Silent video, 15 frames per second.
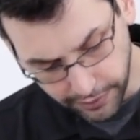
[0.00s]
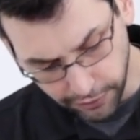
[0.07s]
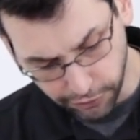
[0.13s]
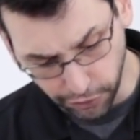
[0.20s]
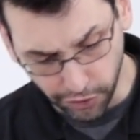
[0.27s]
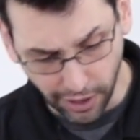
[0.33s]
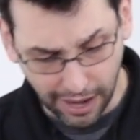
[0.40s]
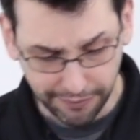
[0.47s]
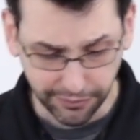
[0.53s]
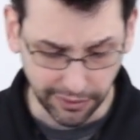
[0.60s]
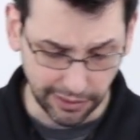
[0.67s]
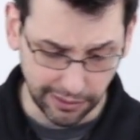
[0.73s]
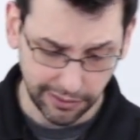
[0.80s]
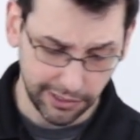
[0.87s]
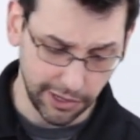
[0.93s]
So you'll have
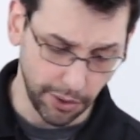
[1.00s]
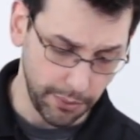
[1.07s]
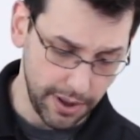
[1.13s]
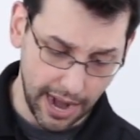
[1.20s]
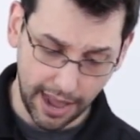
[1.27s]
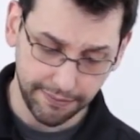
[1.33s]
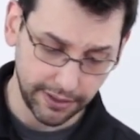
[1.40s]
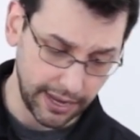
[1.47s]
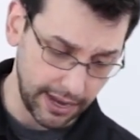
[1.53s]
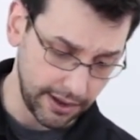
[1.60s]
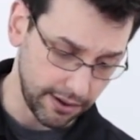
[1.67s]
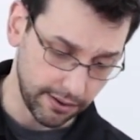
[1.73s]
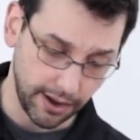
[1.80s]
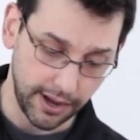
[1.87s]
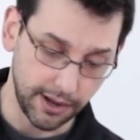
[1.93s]
to, navigate
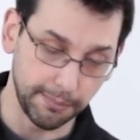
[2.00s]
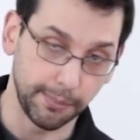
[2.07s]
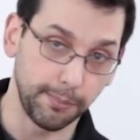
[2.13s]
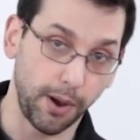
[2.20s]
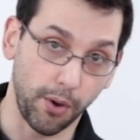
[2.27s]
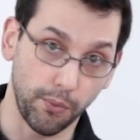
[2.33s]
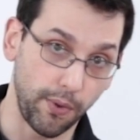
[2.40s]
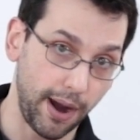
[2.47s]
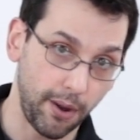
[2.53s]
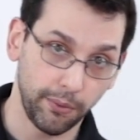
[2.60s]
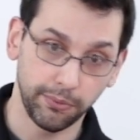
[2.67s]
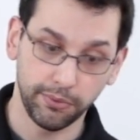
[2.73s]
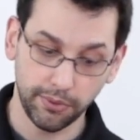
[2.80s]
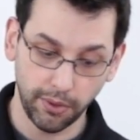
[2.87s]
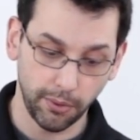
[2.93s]
your item
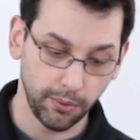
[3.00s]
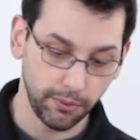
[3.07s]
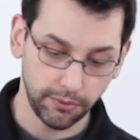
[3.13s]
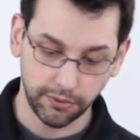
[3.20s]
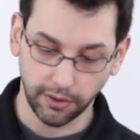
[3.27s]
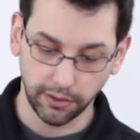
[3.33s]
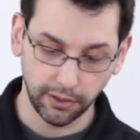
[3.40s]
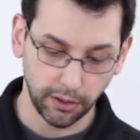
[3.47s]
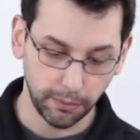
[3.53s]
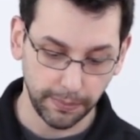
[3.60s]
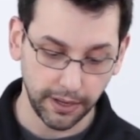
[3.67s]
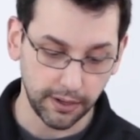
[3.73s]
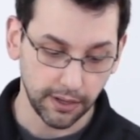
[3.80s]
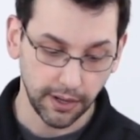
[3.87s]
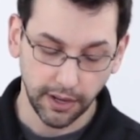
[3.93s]
around those a little
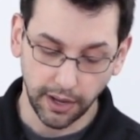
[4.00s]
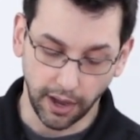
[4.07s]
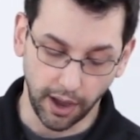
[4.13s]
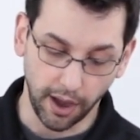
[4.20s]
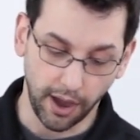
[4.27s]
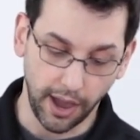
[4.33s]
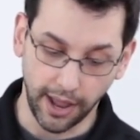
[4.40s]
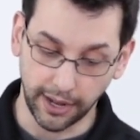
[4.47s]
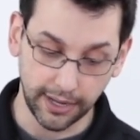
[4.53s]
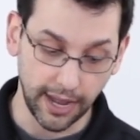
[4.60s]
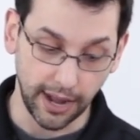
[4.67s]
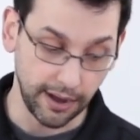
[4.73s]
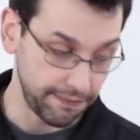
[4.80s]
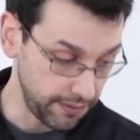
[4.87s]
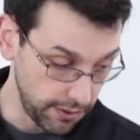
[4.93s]
bit. And
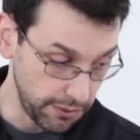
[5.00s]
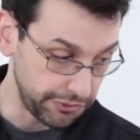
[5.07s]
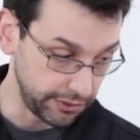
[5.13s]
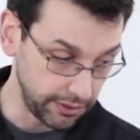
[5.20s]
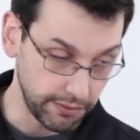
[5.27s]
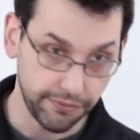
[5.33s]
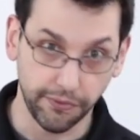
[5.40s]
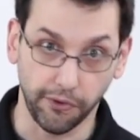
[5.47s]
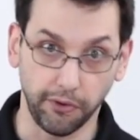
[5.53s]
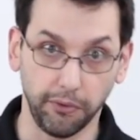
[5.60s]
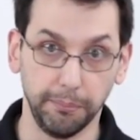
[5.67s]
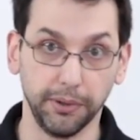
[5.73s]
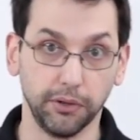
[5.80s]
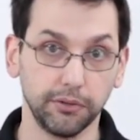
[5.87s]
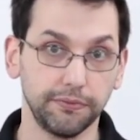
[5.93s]
again, if you're using the
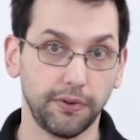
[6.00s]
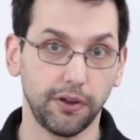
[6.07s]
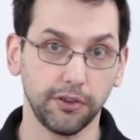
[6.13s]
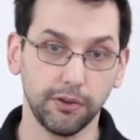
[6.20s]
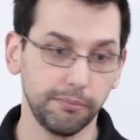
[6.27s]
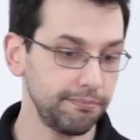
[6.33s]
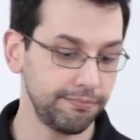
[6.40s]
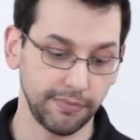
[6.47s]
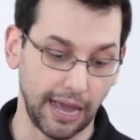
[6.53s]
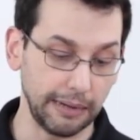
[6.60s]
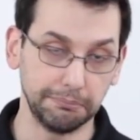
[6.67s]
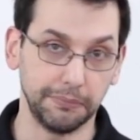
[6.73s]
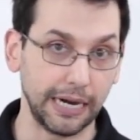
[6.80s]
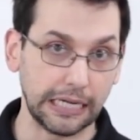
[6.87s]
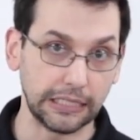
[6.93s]
full build volume,
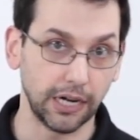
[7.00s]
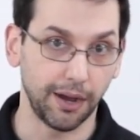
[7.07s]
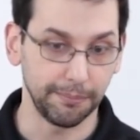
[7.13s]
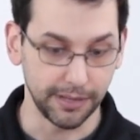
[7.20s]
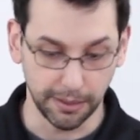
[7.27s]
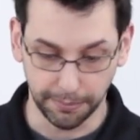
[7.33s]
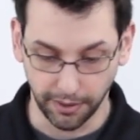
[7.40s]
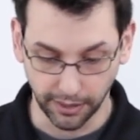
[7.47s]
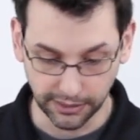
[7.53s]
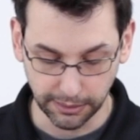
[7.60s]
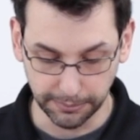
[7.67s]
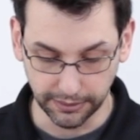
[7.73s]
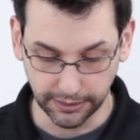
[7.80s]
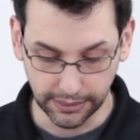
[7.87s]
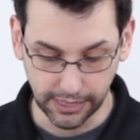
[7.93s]
that might not be a
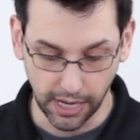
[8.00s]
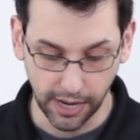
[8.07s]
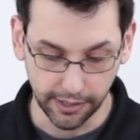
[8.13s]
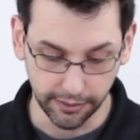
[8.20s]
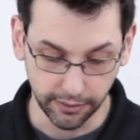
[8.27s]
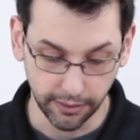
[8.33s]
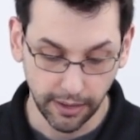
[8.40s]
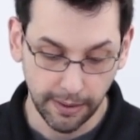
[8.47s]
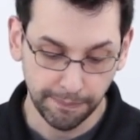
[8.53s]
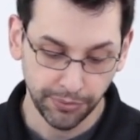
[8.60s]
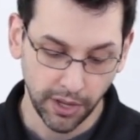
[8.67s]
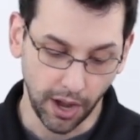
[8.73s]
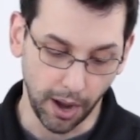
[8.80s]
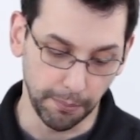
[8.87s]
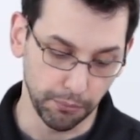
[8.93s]
possibility either.
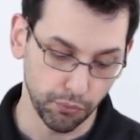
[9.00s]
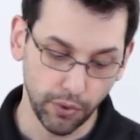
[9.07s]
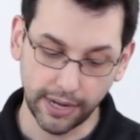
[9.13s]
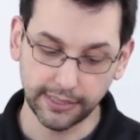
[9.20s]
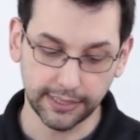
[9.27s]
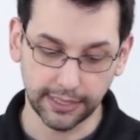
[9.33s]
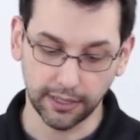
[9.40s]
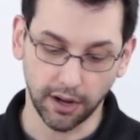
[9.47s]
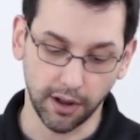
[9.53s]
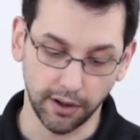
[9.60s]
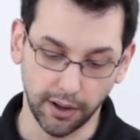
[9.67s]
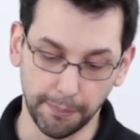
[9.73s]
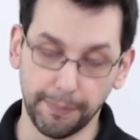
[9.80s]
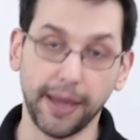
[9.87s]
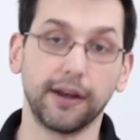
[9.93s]
Raising it on
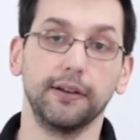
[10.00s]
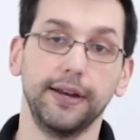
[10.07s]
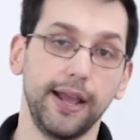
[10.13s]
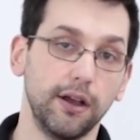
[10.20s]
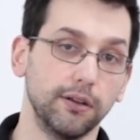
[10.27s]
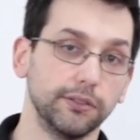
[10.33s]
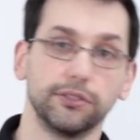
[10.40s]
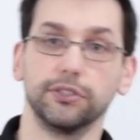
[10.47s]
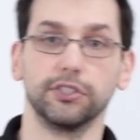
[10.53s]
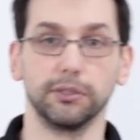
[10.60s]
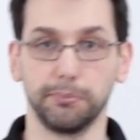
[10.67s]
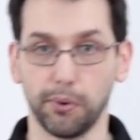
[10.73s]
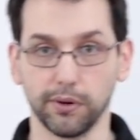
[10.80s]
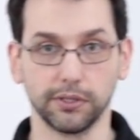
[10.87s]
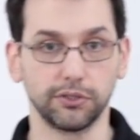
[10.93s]
a bed of nails or
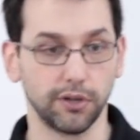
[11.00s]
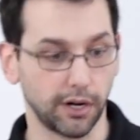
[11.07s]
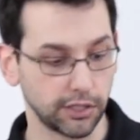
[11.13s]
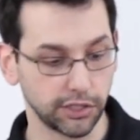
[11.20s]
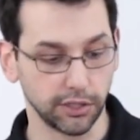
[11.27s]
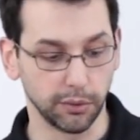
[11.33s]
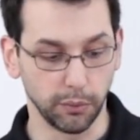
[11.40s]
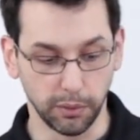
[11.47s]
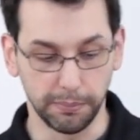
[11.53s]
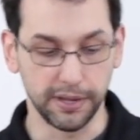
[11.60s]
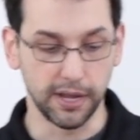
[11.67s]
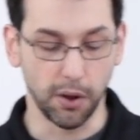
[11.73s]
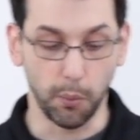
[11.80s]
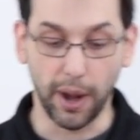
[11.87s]
support structure would be a